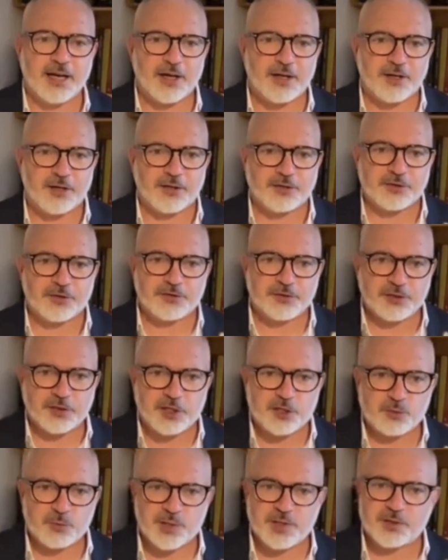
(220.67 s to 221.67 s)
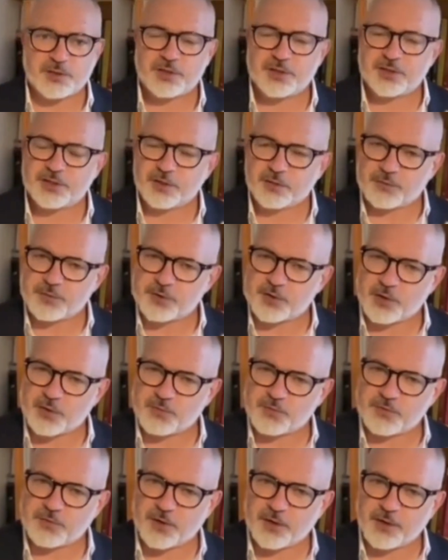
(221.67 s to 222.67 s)
on the finish with
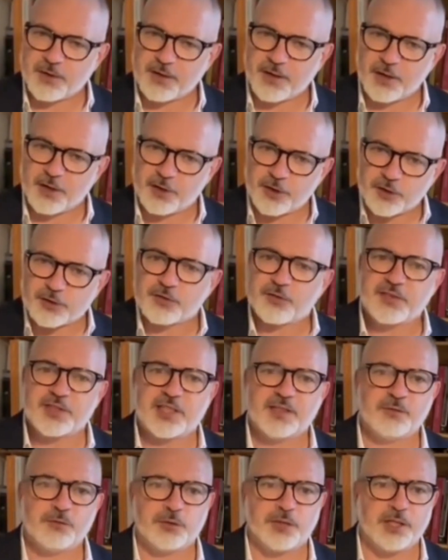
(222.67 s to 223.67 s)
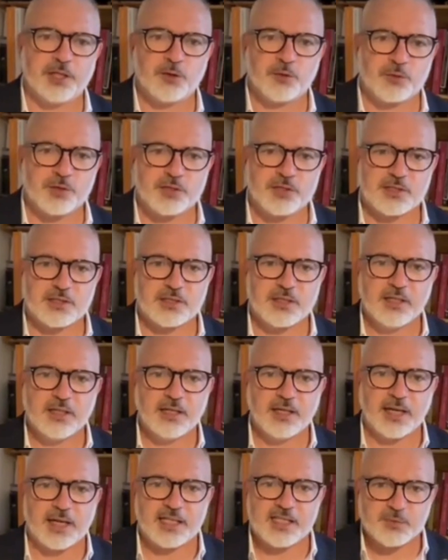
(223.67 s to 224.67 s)
a lot of savory notes
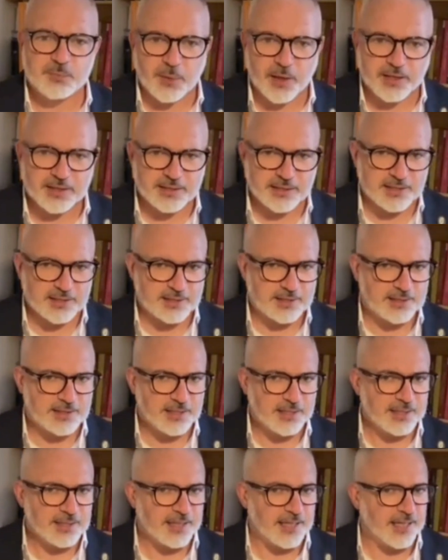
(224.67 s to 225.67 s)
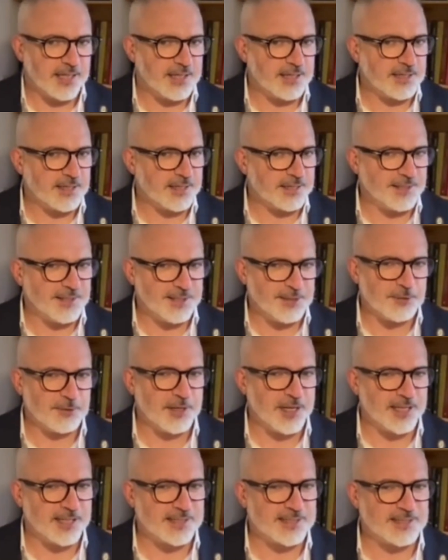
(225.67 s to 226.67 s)
and spices.
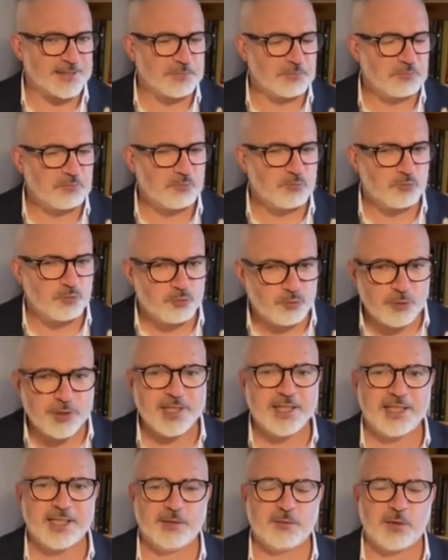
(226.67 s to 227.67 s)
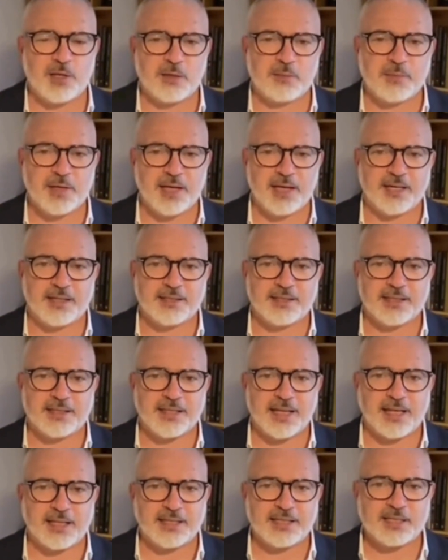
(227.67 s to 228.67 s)
It's really well made
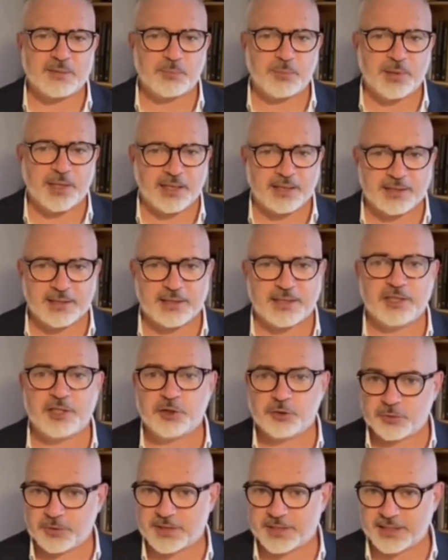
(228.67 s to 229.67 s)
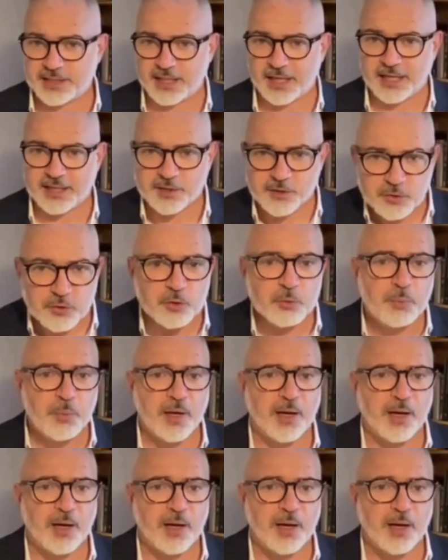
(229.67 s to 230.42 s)
and splendidly juicy, super